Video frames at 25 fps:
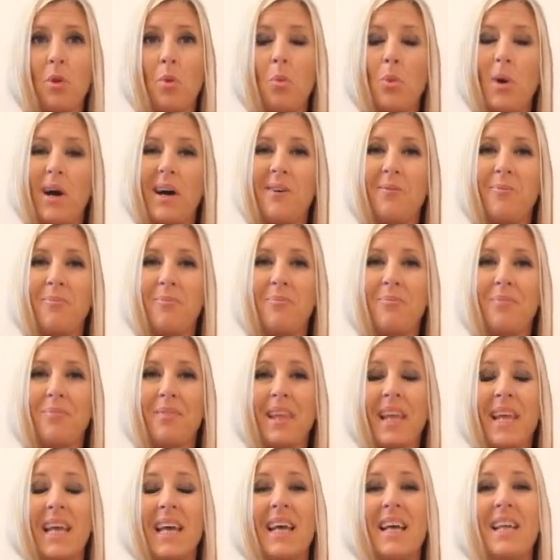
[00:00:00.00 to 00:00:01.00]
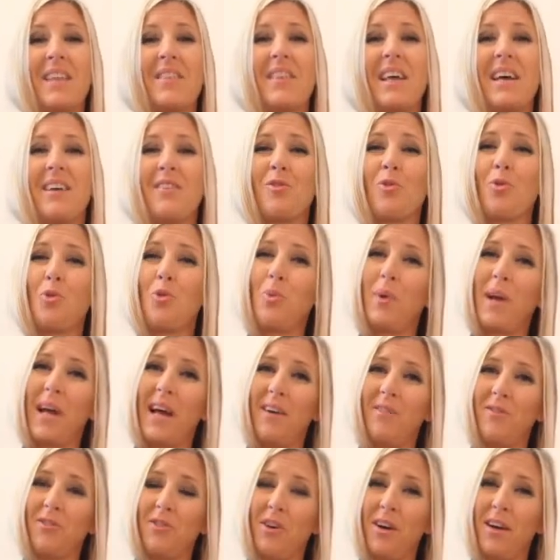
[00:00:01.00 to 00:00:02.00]
Well, that's all we
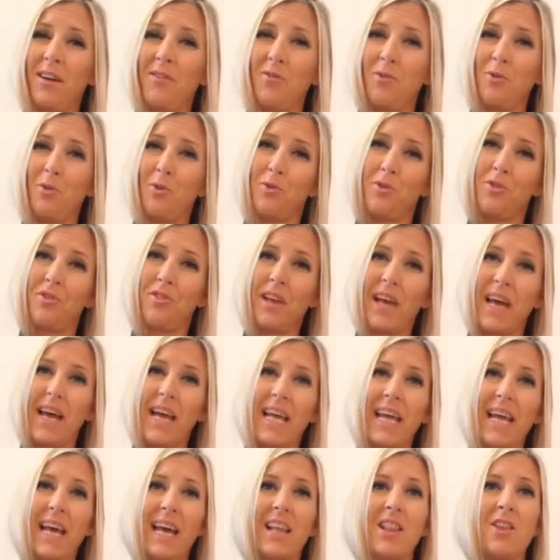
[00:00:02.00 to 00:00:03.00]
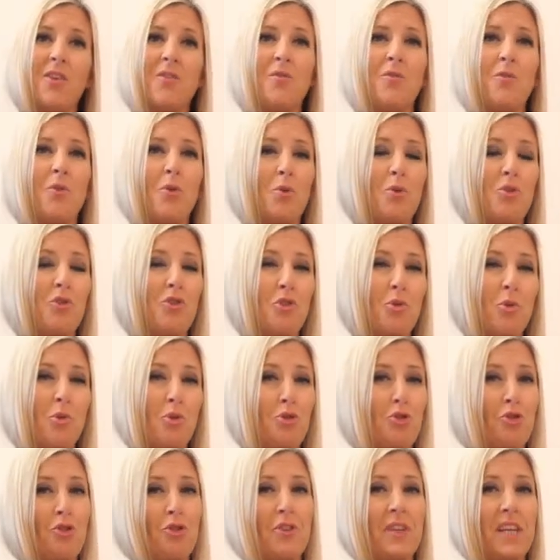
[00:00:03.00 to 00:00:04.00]
have time for today. I look forward to your
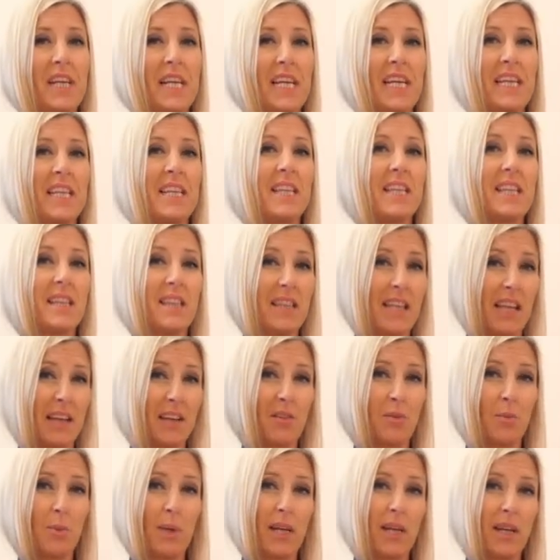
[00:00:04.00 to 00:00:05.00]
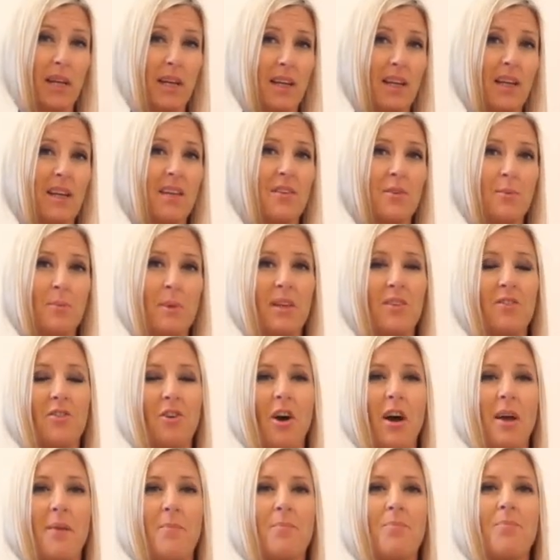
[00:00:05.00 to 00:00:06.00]
tuning in next week. In the
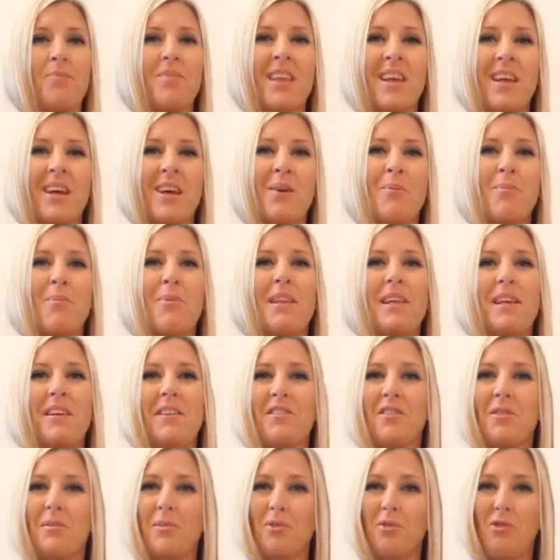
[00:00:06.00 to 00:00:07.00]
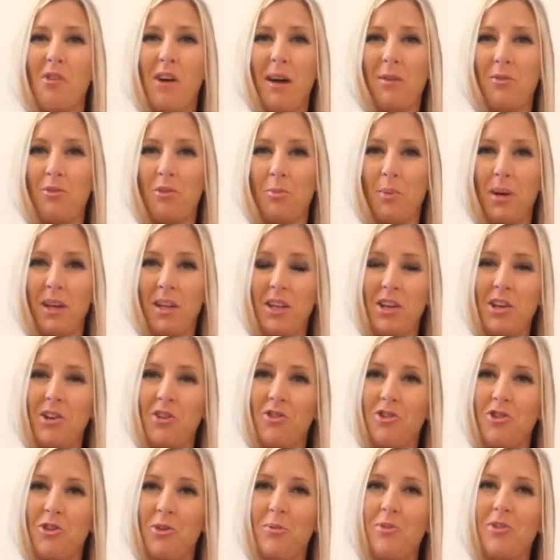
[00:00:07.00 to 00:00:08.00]
meantime, Please subscribe to my
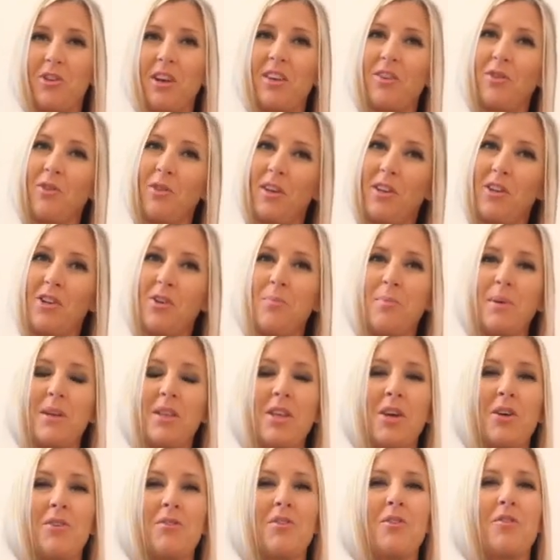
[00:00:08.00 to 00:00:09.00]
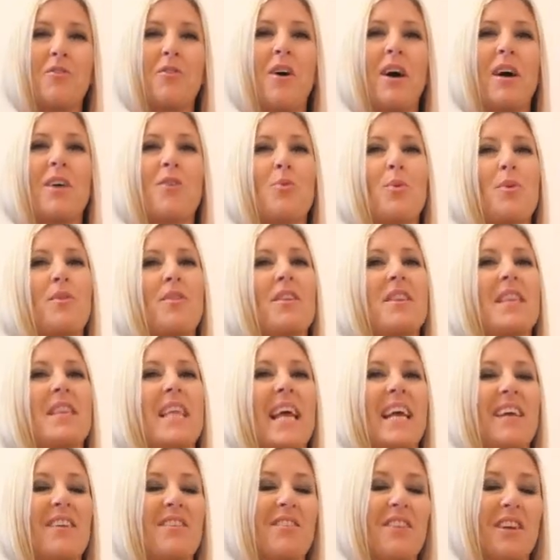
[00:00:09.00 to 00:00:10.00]
YouTube channel and you'll be notified when the
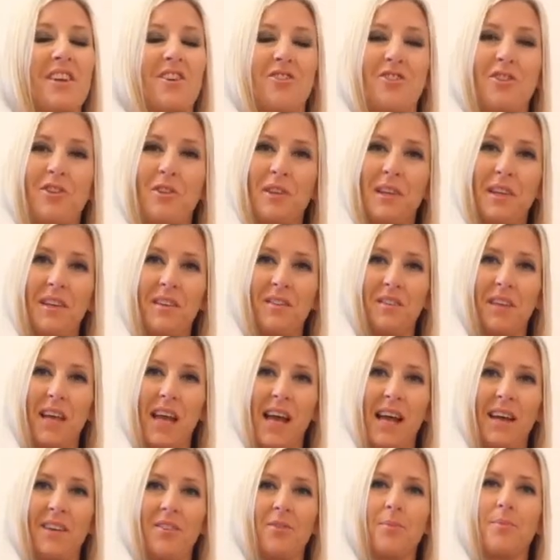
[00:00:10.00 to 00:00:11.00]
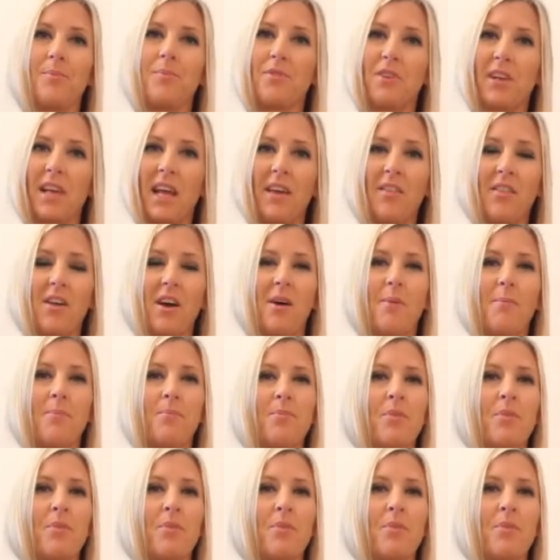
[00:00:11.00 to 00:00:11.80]
next session is aired together.